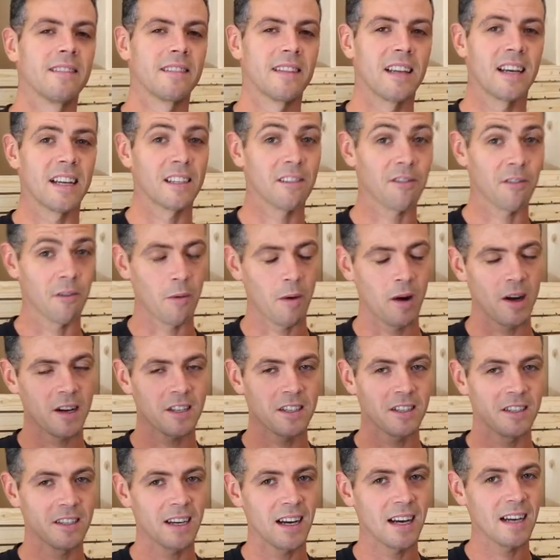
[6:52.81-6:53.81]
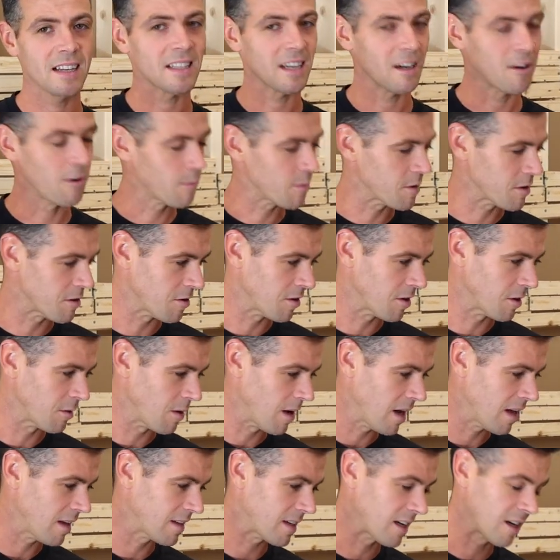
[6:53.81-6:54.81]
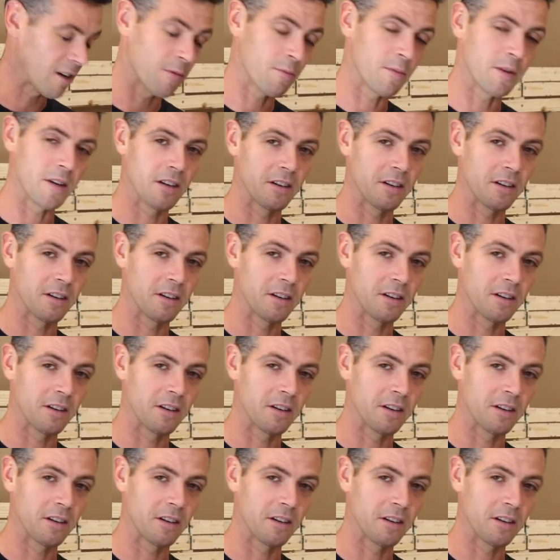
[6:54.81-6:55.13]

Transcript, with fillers: Thanks for watching you guys. I hope you're doing well and I hope